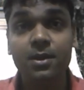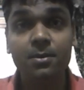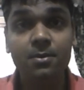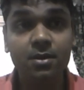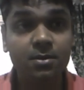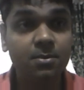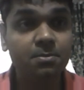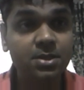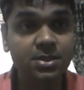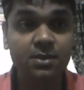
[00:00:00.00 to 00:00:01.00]
when
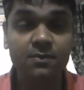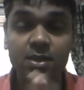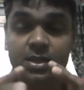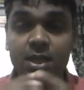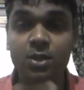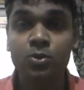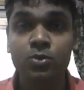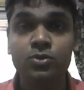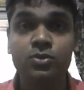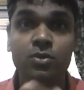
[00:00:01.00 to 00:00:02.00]
busy, we take
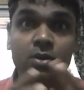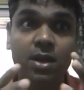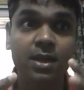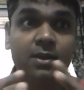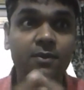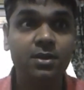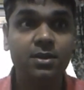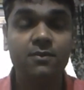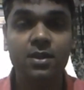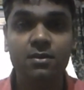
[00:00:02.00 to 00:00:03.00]
those, or
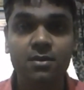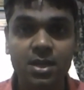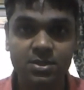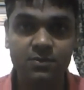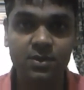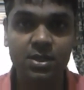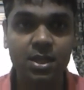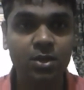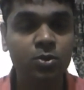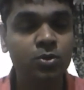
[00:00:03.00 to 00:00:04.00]
aggravated when rest, we
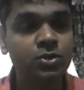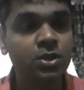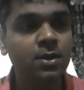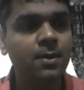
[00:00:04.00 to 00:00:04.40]
take those.